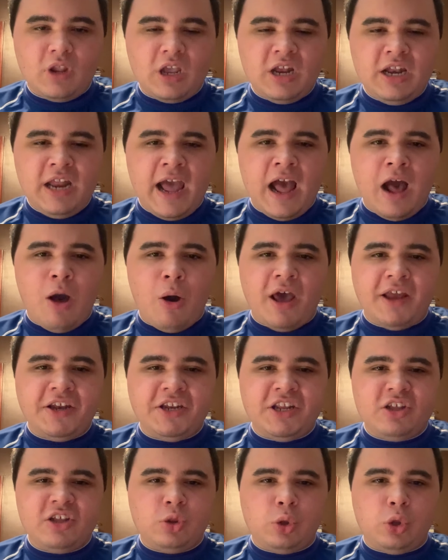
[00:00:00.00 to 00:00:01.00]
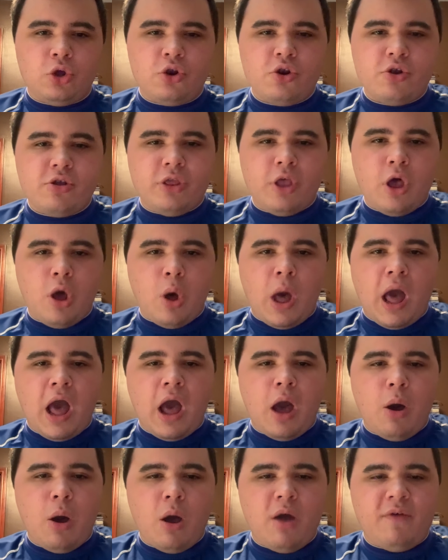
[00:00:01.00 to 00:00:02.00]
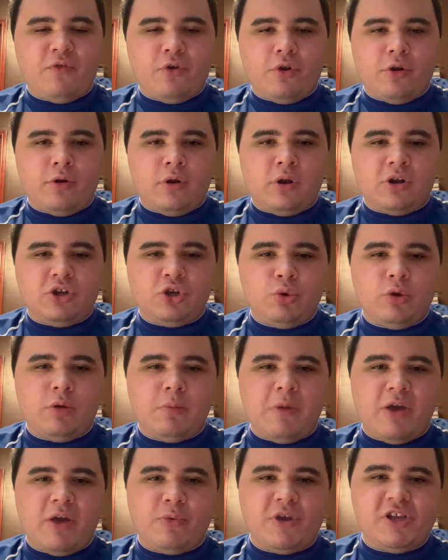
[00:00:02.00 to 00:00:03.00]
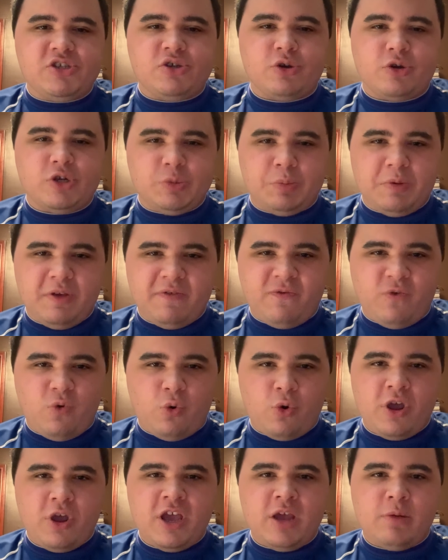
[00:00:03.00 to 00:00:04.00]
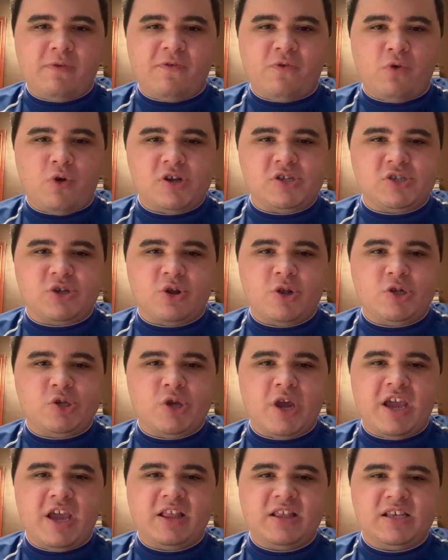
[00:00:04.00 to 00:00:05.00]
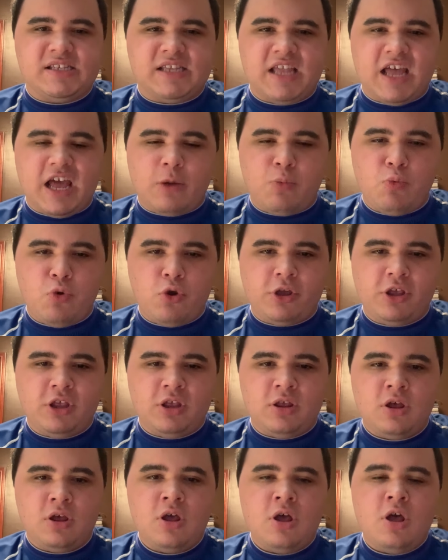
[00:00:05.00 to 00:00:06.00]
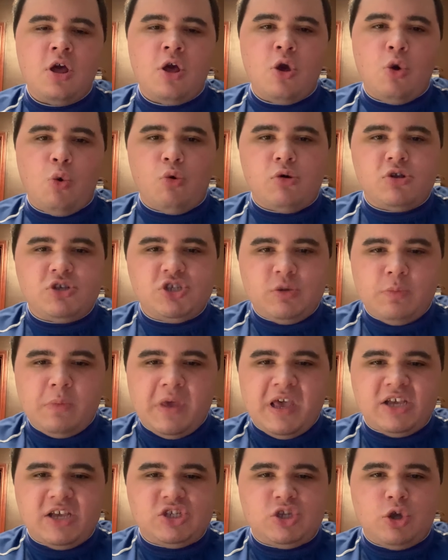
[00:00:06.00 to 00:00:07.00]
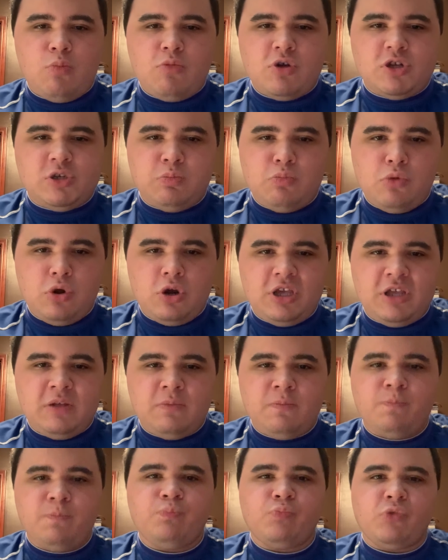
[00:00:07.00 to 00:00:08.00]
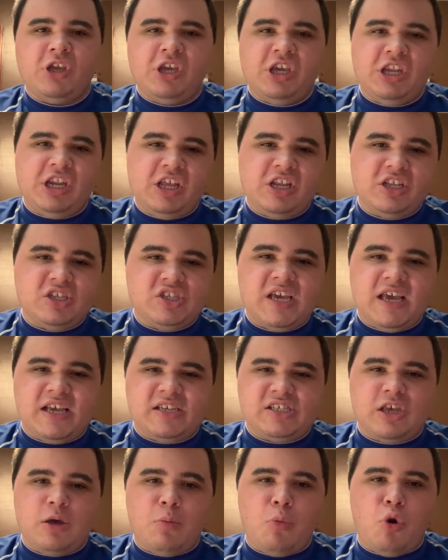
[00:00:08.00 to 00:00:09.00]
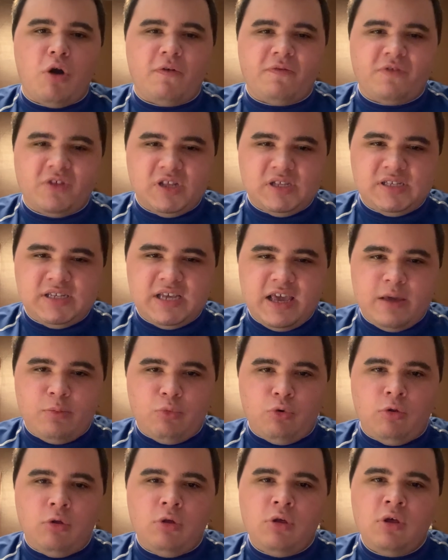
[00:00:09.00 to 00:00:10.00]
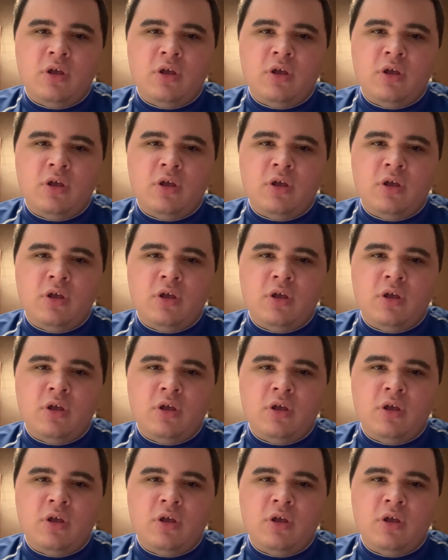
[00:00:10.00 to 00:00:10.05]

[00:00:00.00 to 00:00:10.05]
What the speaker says: Now, I did learn, though, however, doing my research beforehand, before I started trading the stock market, once you make so much money, you need to take some off of the table.